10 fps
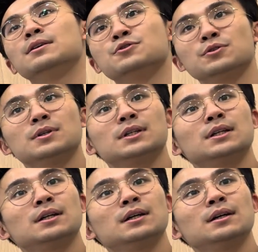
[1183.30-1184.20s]
True?
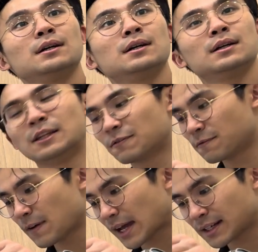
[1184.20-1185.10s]
The
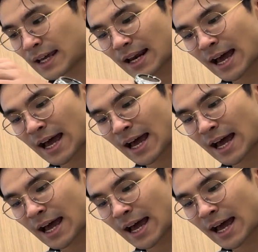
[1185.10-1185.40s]
fact that